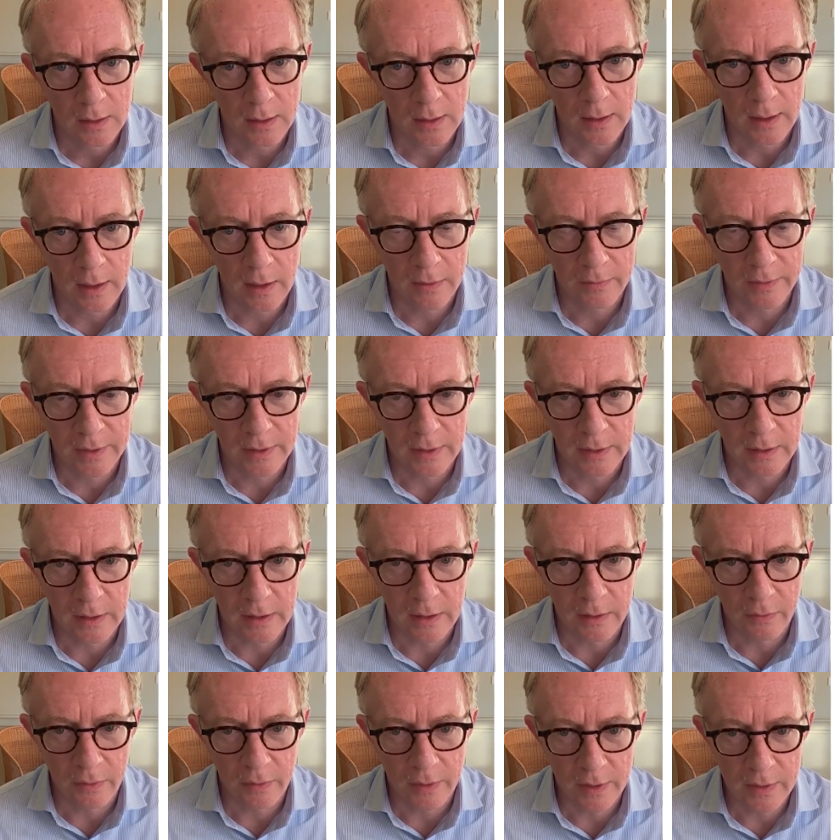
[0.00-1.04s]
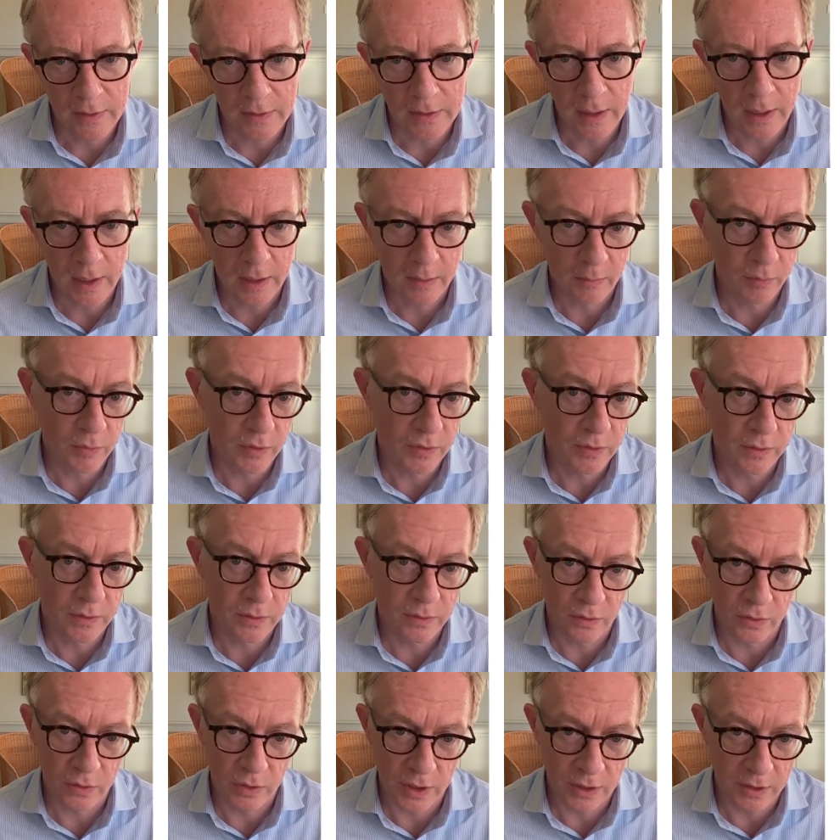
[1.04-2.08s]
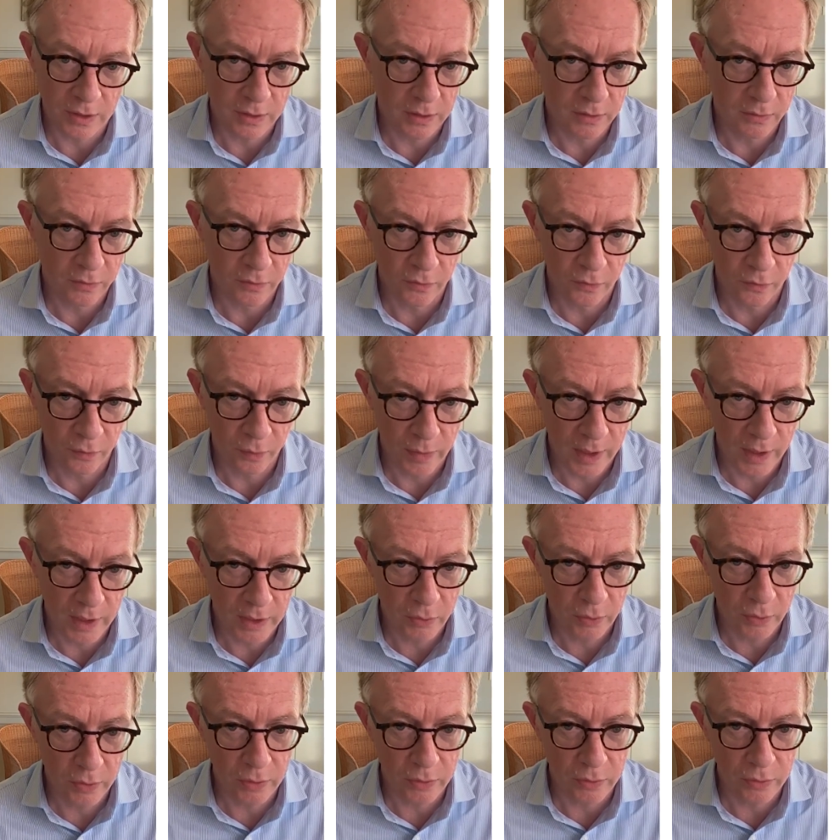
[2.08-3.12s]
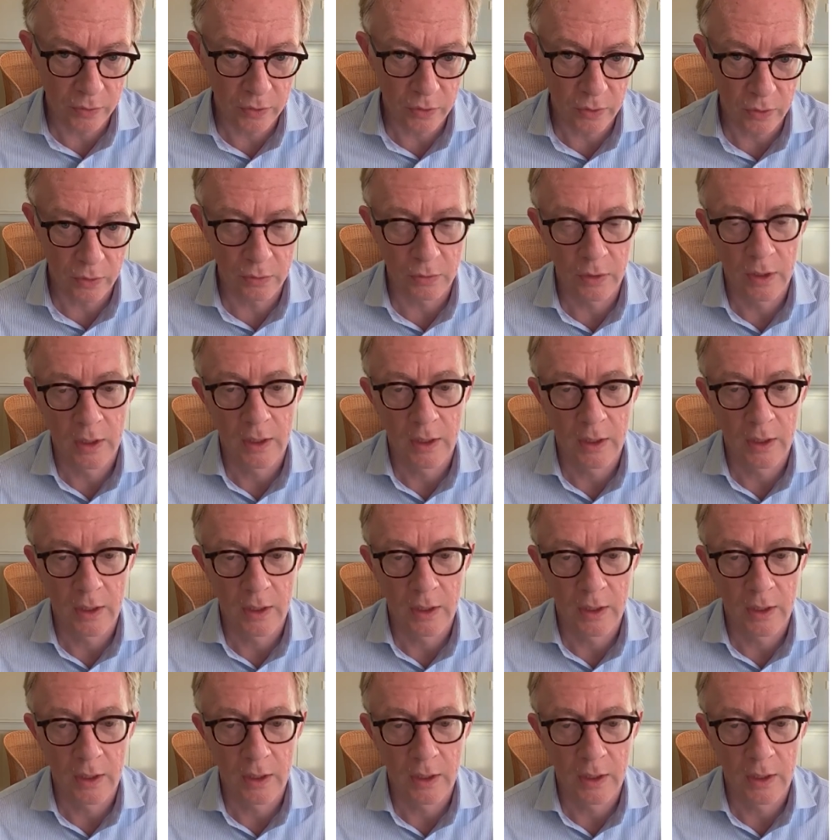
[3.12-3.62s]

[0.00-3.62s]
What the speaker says: elevated liver enzymes, suggestive of MASH, with also